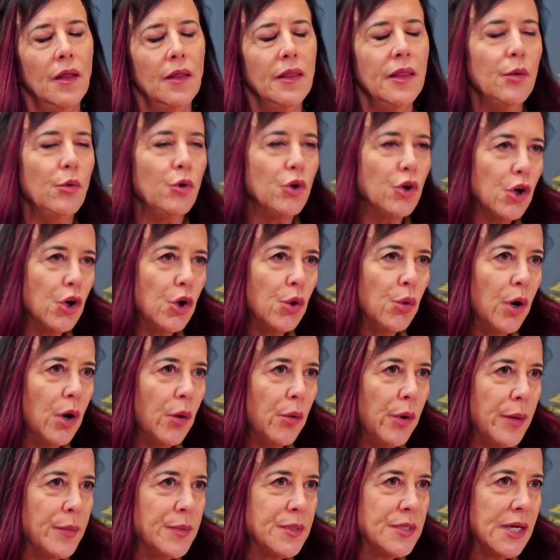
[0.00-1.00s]
They would go to our
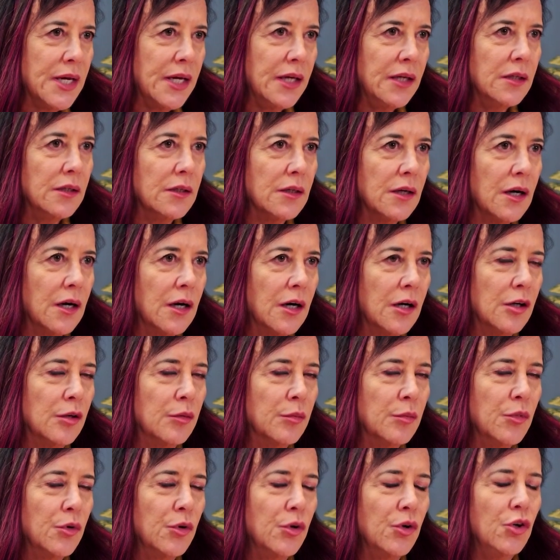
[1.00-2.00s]
website,
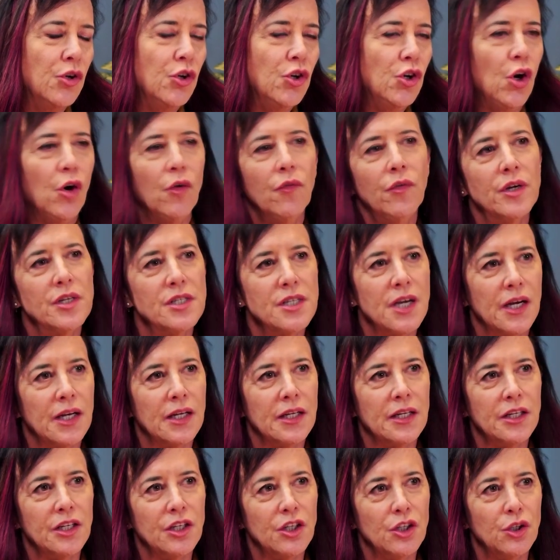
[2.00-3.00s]
um,
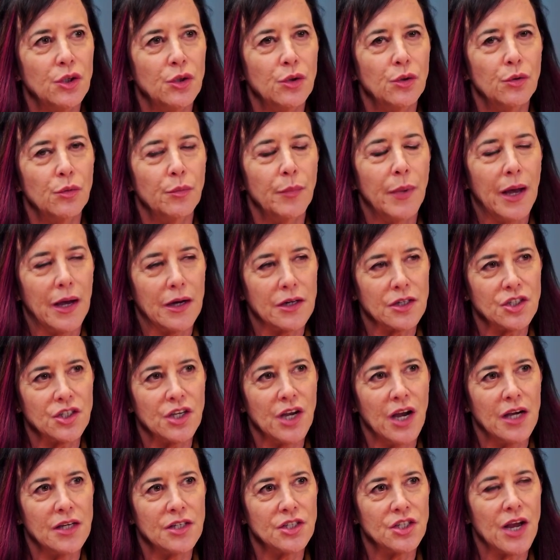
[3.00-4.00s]
nova.edu
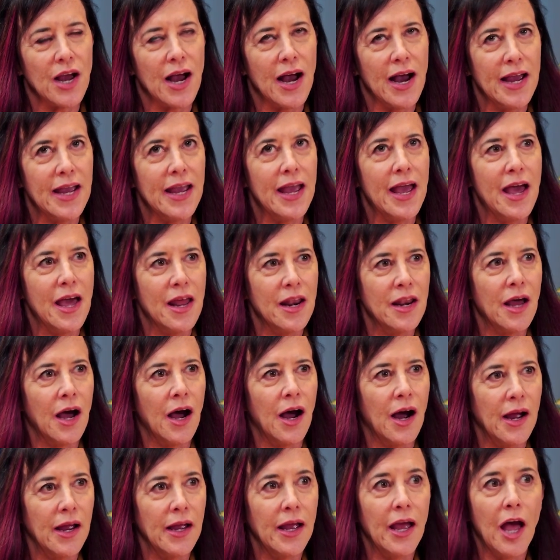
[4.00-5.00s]
backslash
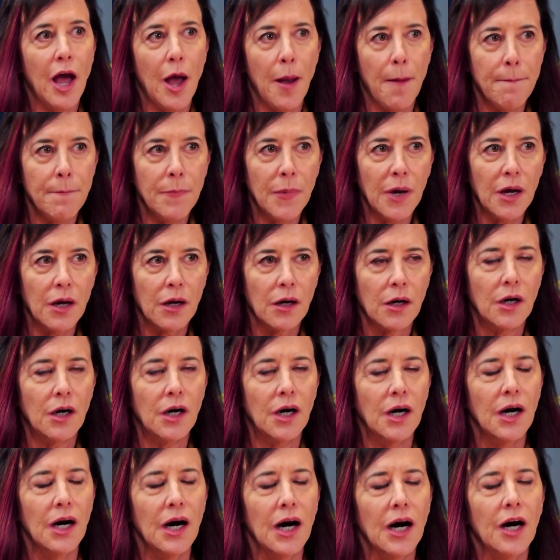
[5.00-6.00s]
INIM.
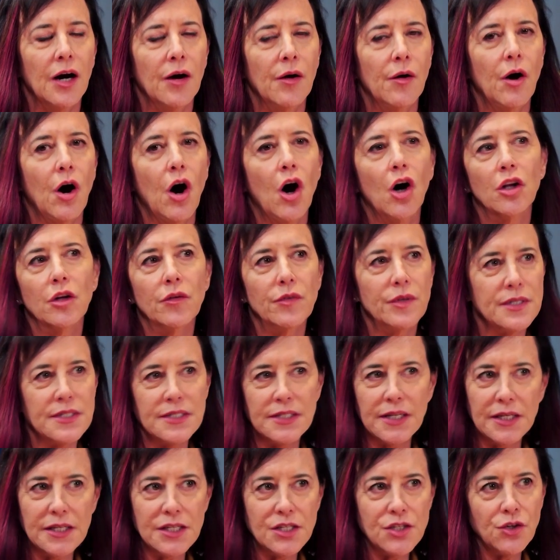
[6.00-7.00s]
Uh, all of the
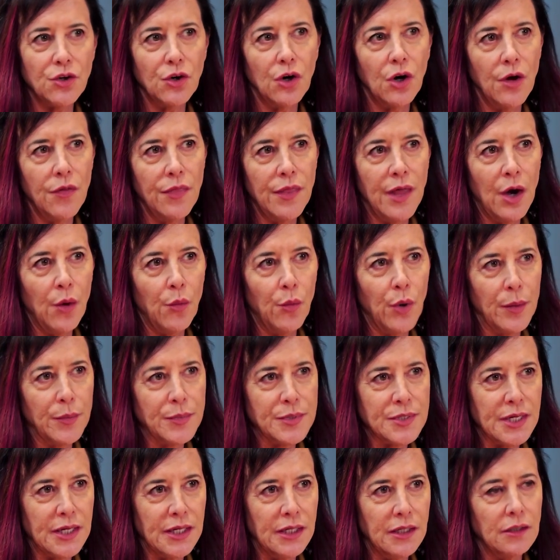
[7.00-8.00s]
studies are on that
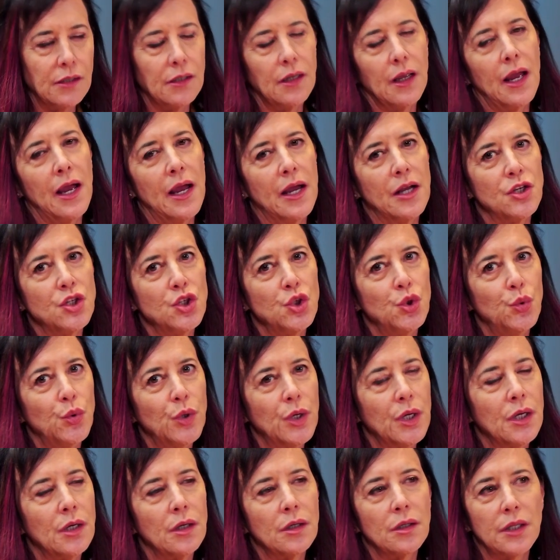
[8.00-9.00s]
website, and you
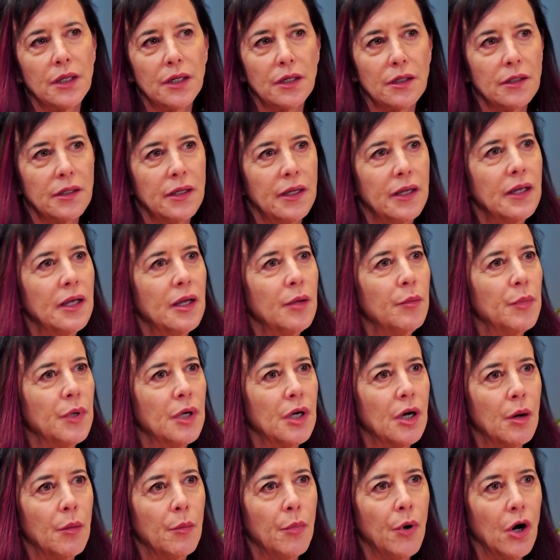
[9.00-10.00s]
can click a link and
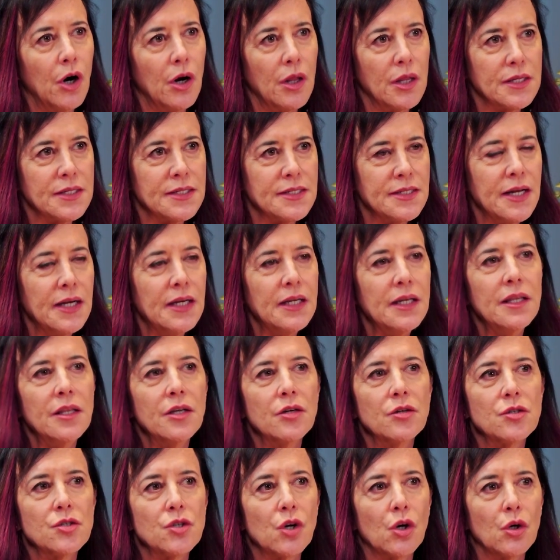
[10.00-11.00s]
become part of the study.
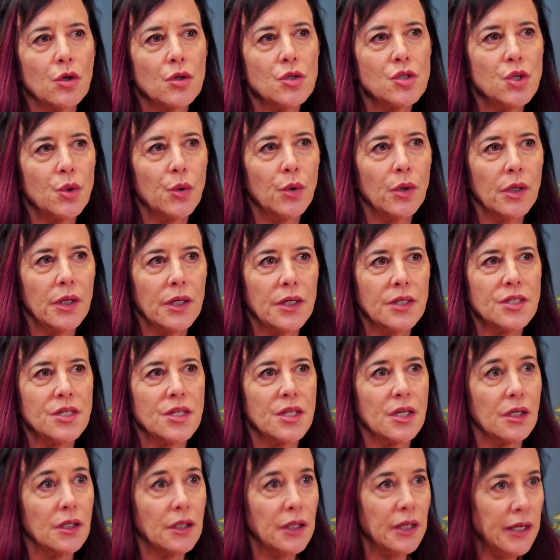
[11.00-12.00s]
There's also a link to
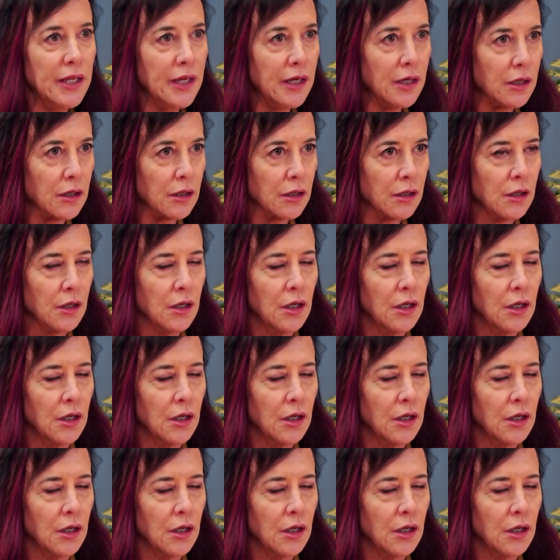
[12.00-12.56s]
the clinic.